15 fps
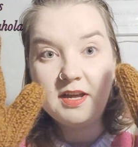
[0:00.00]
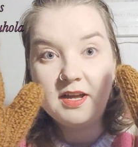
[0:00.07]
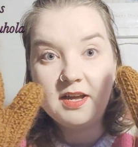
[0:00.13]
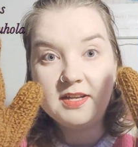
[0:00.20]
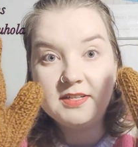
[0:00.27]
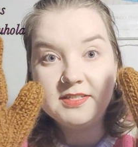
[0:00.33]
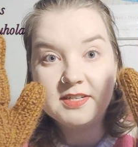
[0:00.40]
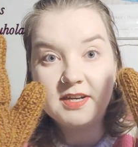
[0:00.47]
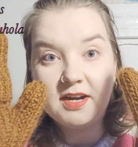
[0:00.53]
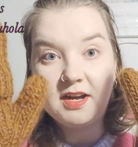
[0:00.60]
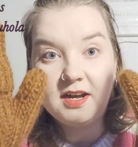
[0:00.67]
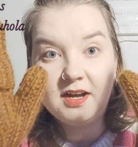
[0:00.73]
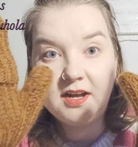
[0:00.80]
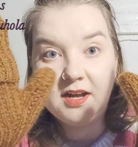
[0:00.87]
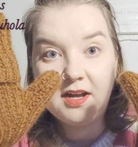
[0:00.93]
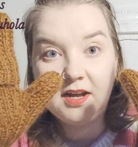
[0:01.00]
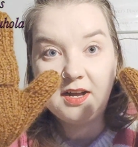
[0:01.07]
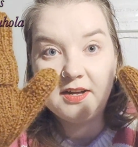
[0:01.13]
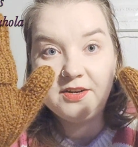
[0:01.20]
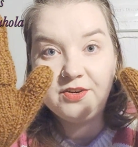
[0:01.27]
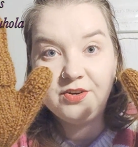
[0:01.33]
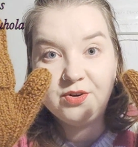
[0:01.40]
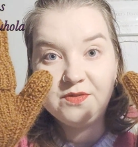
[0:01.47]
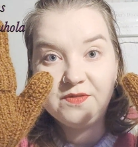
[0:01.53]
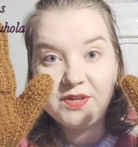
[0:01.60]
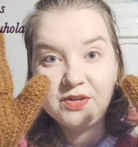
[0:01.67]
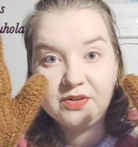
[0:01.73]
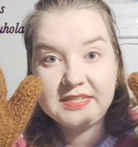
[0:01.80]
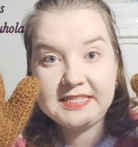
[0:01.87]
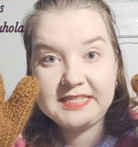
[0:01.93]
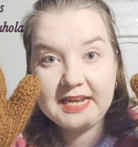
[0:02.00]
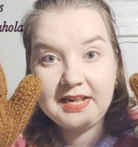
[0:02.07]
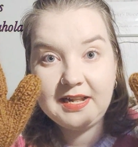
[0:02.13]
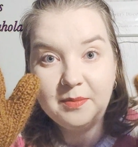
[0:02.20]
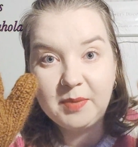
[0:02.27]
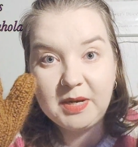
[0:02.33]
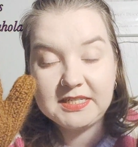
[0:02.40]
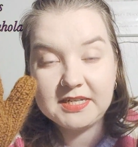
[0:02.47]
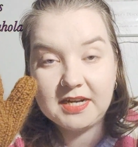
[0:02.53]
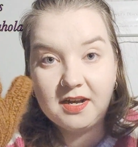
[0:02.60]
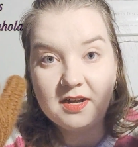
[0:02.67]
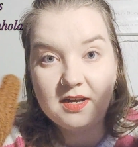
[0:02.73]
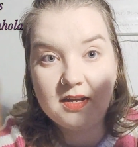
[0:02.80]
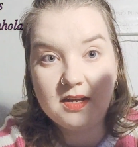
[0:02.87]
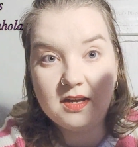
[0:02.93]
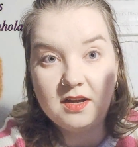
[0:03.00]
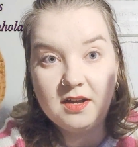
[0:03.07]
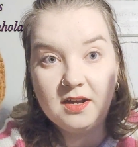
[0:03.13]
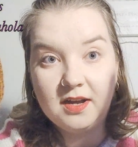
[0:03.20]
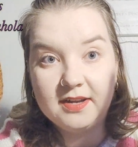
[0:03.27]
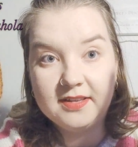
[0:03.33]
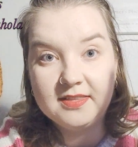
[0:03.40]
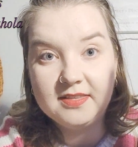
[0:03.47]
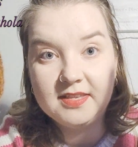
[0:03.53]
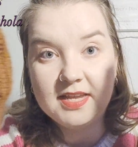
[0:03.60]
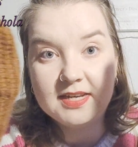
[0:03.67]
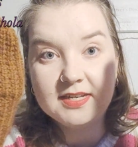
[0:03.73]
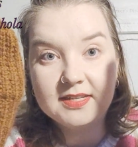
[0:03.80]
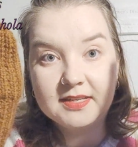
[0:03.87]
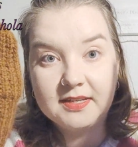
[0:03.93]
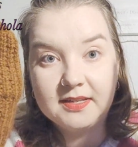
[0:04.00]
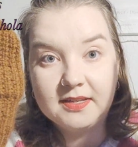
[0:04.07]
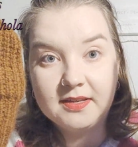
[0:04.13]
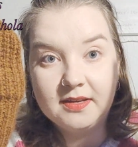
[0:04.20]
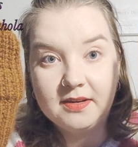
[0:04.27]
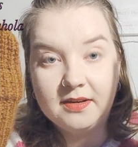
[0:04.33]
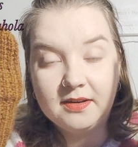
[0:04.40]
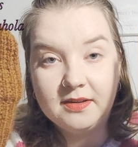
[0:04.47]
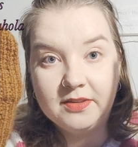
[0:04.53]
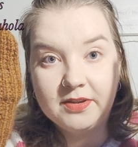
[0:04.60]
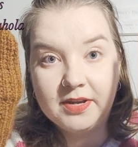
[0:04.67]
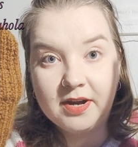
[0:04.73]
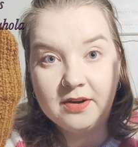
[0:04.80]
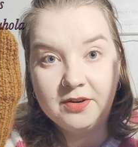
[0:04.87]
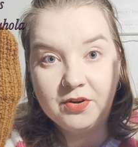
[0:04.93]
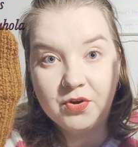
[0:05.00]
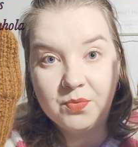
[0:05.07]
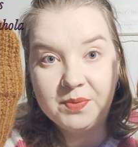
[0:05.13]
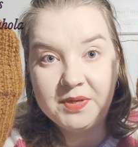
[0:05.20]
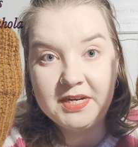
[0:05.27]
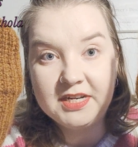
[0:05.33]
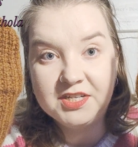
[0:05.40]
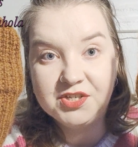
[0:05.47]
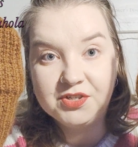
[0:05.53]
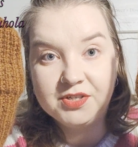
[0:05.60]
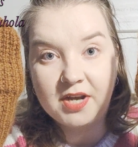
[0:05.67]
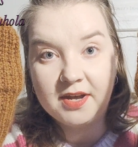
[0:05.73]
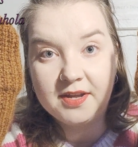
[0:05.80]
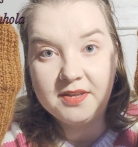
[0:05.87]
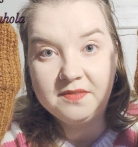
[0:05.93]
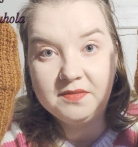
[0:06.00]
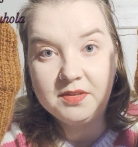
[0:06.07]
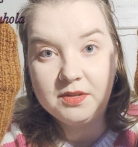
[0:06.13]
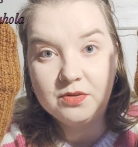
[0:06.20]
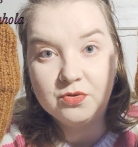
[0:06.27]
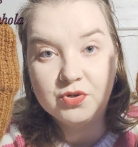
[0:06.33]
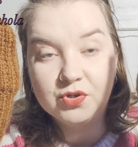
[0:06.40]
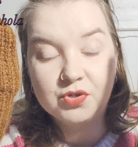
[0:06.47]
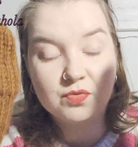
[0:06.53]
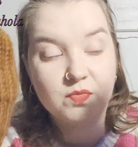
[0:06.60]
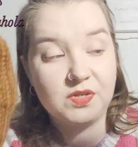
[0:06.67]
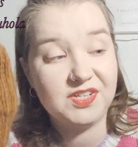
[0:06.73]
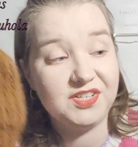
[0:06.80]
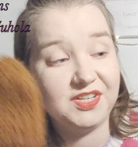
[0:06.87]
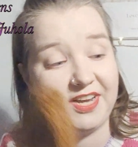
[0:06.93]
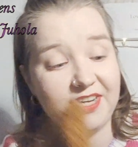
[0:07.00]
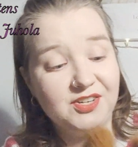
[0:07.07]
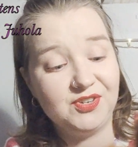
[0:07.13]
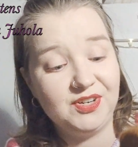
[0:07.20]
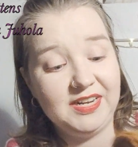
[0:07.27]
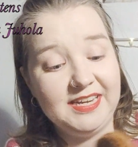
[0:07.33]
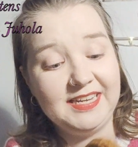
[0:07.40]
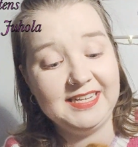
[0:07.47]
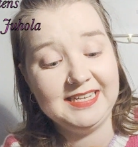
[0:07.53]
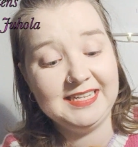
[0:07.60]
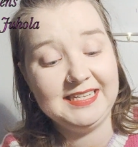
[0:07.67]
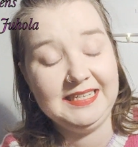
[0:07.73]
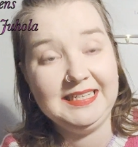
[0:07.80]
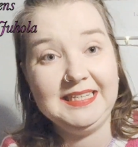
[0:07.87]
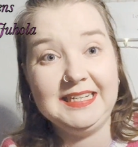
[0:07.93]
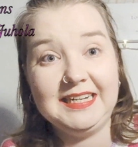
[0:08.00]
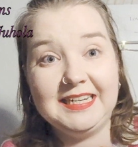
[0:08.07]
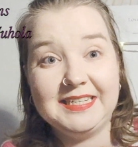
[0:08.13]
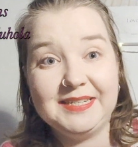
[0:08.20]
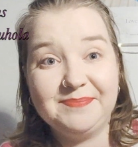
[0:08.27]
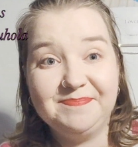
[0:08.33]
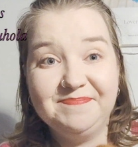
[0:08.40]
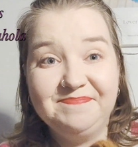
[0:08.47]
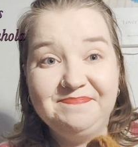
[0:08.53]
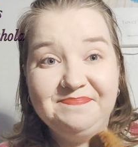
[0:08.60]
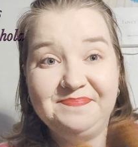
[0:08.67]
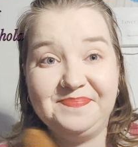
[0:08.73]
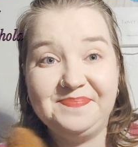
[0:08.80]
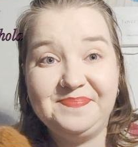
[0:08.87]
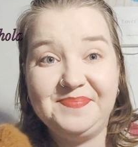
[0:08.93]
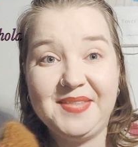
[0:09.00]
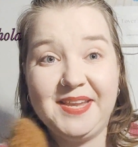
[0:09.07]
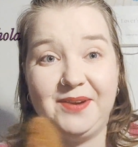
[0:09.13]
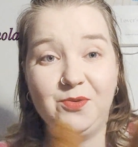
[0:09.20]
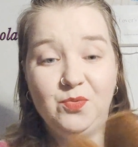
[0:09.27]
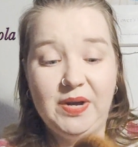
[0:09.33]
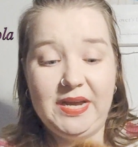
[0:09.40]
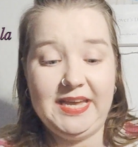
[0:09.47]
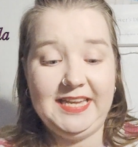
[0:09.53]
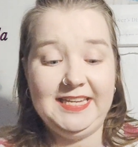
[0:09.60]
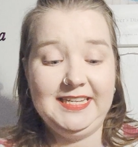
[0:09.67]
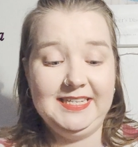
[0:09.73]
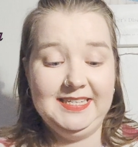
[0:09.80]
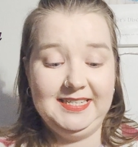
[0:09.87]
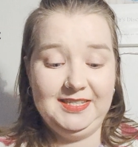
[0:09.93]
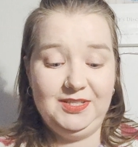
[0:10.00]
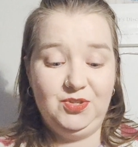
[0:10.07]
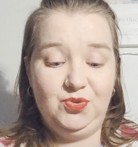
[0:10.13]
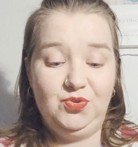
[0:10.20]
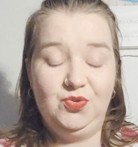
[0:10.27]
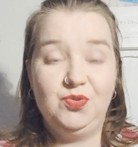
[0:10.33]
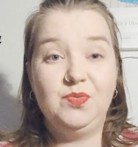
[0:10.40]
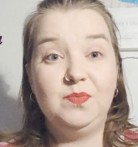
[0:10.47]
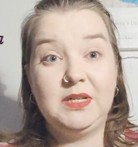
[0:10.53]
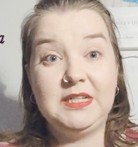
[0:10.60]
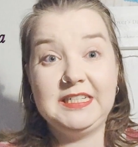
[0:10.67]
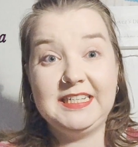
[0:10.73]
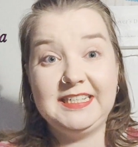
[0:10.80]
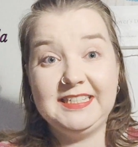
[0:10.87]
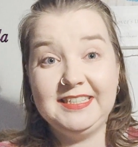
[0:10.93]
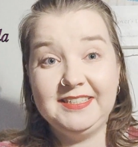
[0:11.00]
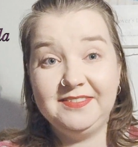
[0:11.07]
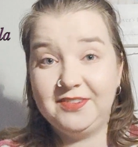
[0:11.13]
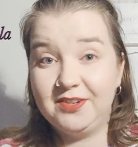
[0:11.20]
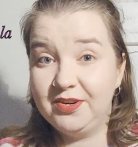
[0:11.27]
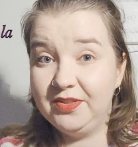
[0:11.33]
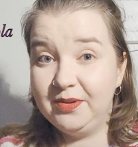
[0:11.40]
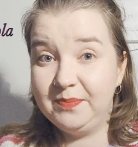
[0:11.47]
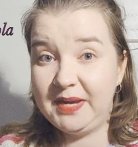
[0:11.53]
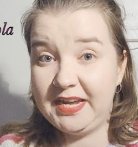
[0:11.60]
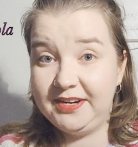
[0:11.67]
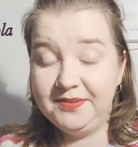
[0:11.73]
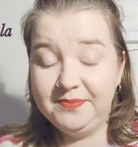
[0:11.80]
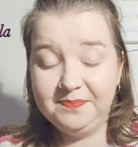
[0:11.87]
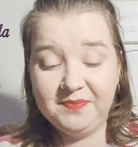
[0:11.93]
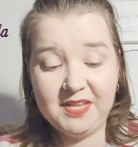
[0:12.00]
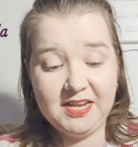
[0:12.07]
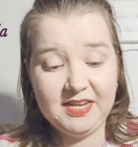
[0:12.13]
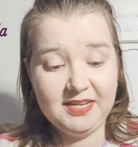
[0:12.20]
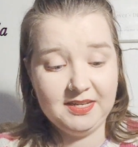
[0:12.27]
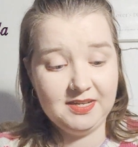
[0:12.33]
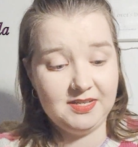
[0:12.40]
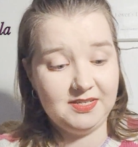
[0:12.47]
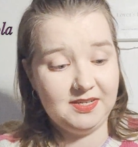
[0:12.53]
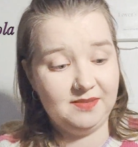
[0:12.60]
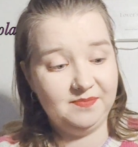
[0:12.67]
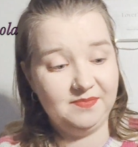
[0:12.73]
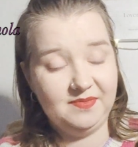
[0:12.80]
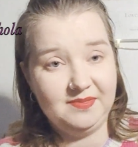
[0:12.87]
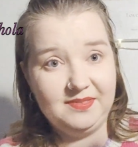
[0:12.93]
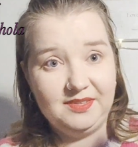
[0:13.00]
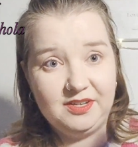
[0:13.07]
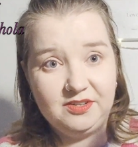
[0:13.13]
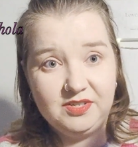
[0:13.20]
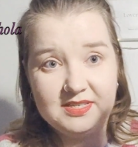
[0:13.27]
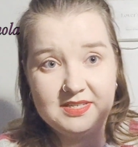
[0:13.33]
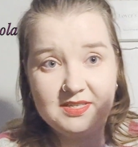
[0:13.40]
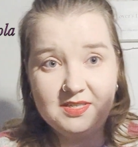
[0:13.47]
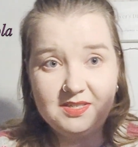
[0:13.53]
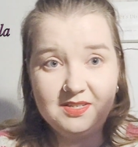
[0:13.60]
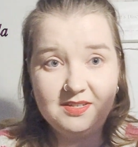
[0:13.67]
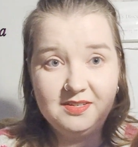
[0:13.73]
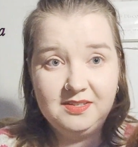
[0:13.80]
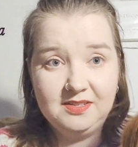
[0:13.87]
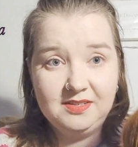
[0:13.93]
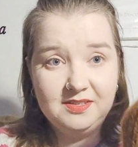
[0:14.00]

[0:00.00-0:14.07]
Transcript: And I don't know if you can tell, but I think the yarn combination I used was actually like way too bulky for the pattern, because there's this